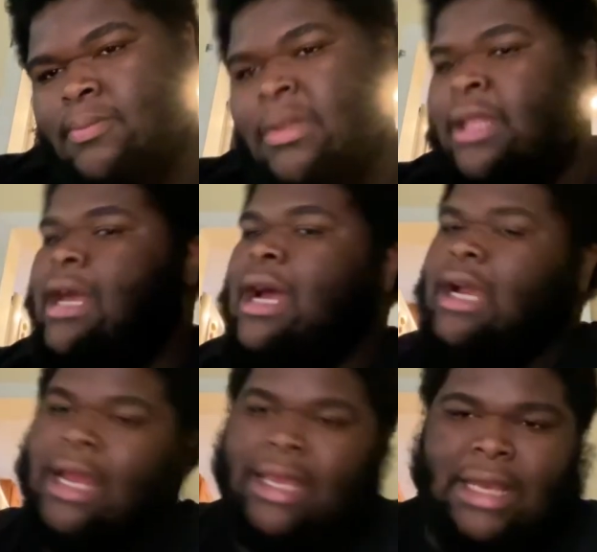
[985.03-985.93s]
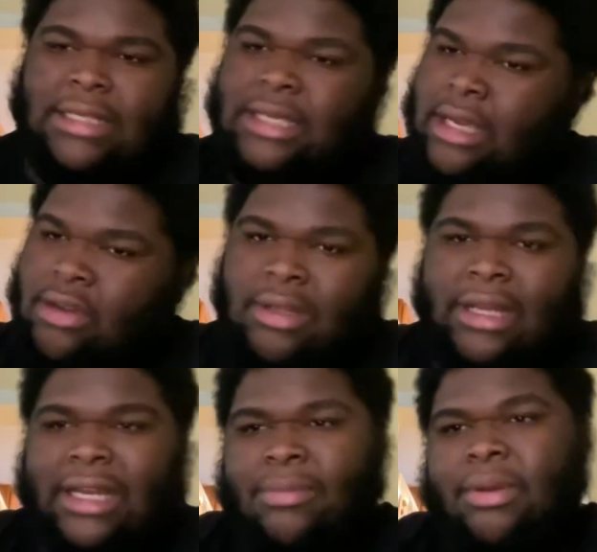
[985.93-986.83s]
Now, I guess, yeah, you
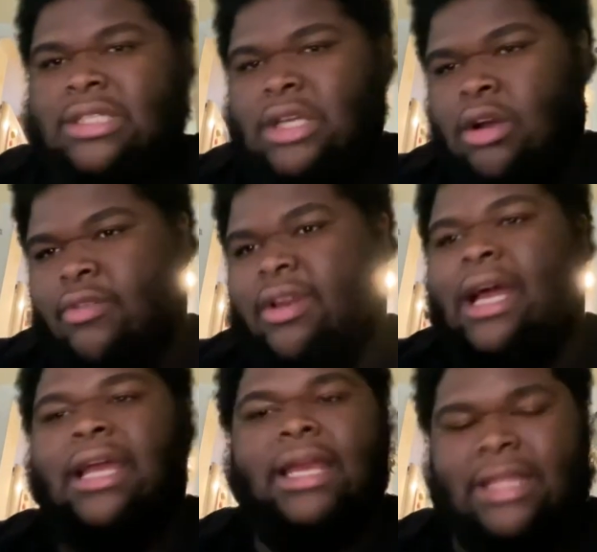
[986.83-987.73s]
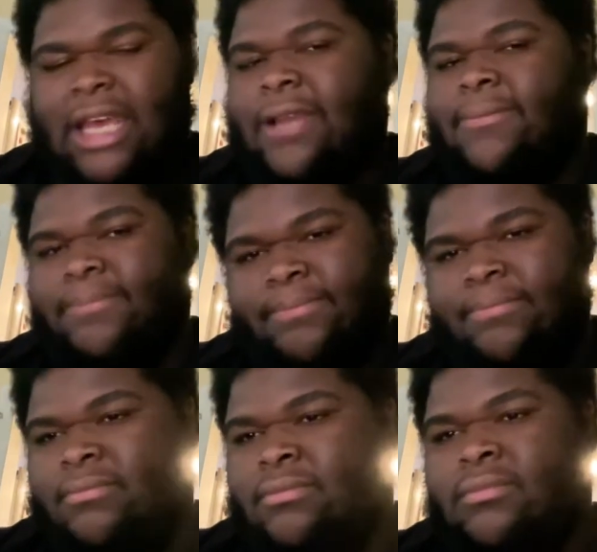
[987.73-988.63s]
delayed it because of COVID. I get that.
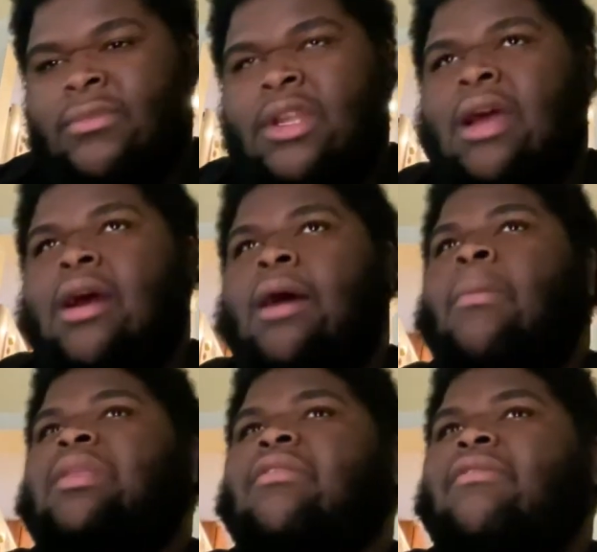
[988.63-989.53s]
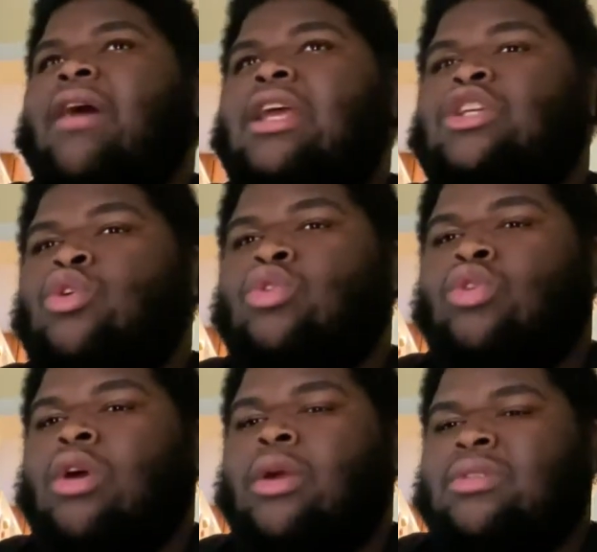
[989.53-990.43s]
But the fact that you
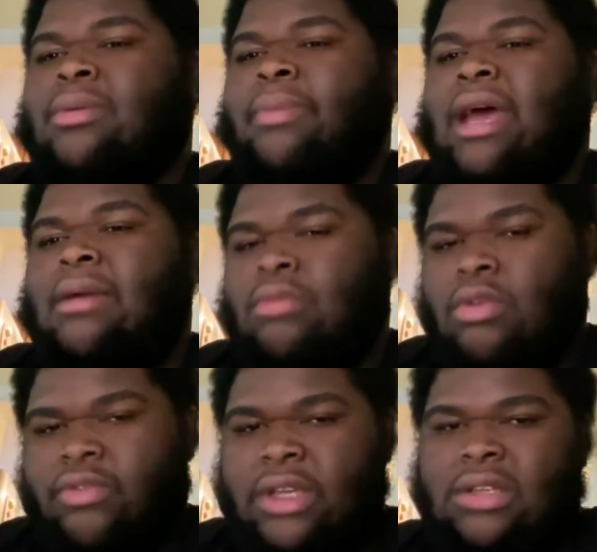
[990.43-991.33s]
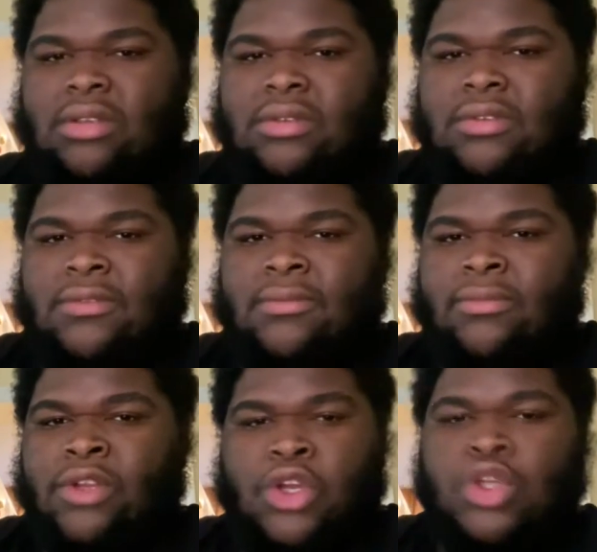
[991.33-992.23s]
thought it was a bad movie,
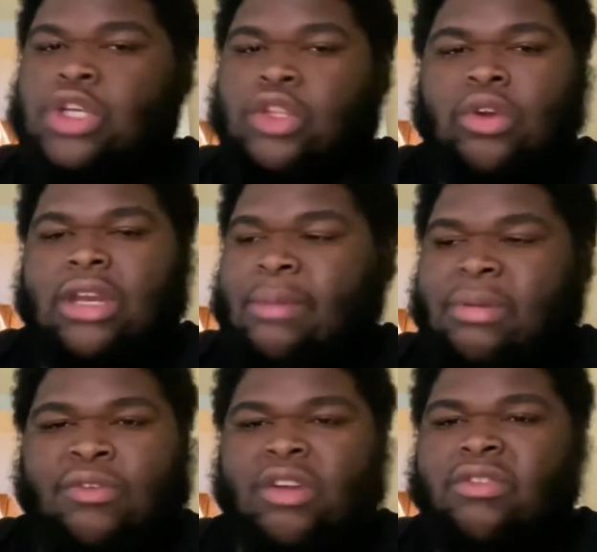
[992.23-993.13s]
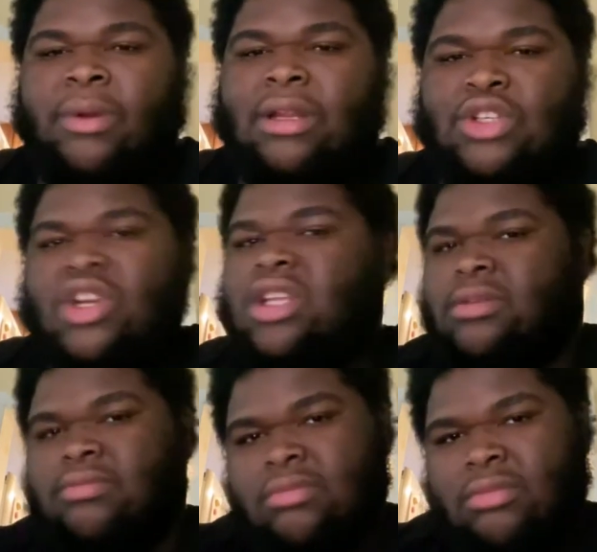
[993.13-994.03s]
you should have thought of that before you even put out the trailer.
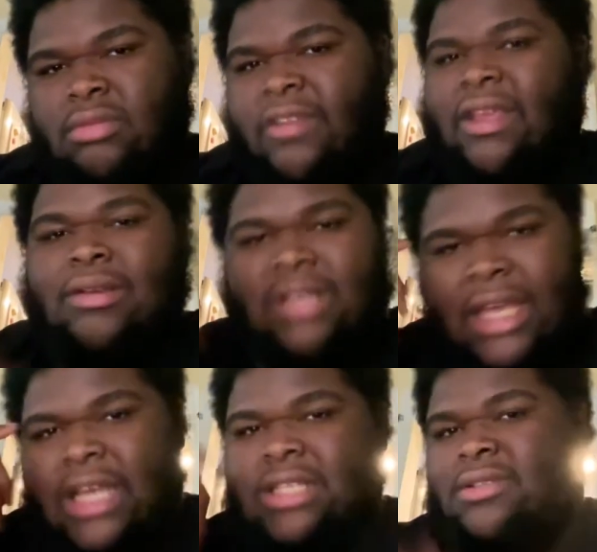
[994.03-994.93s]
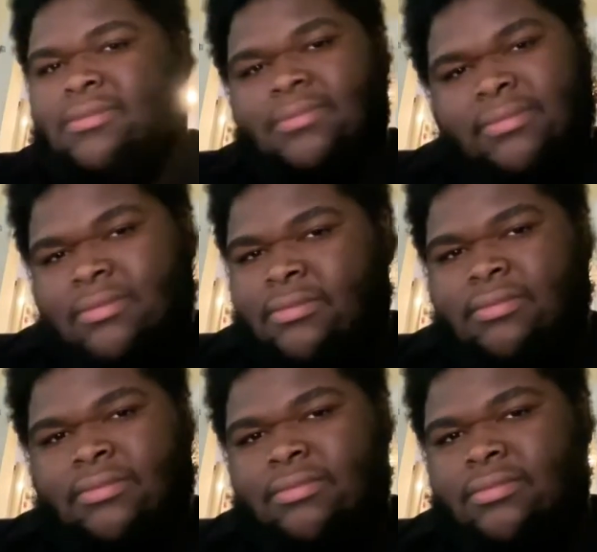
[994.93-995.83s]
If that was the case,
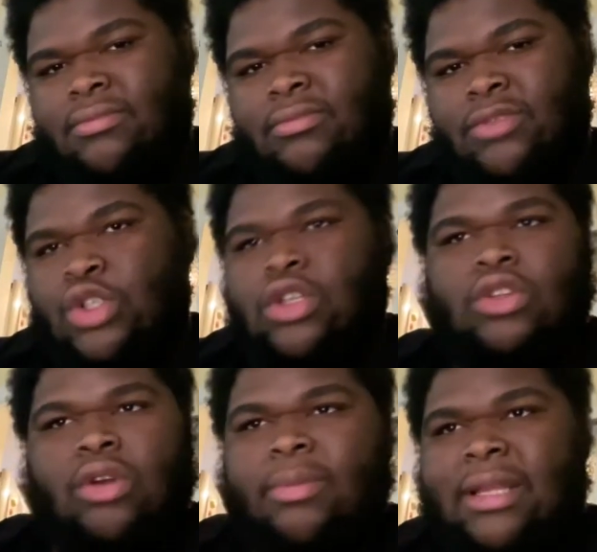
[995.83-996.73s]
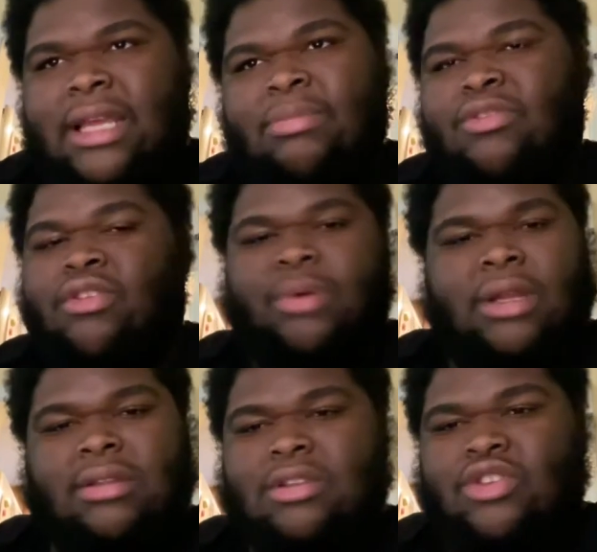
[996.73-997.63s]
you should have thought about that before you put
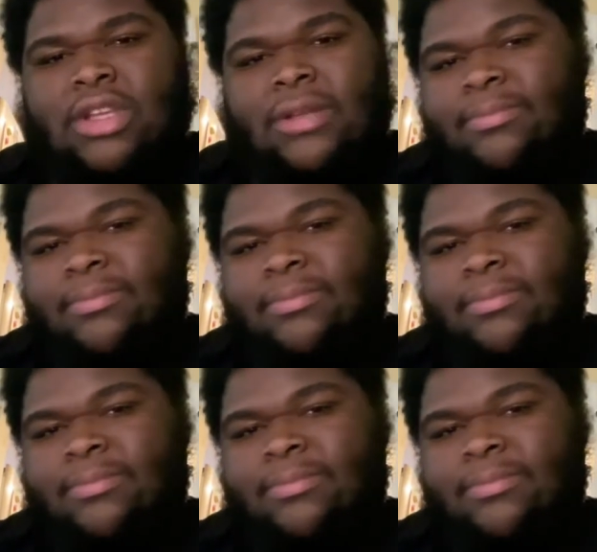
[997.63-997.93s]
out the trailer.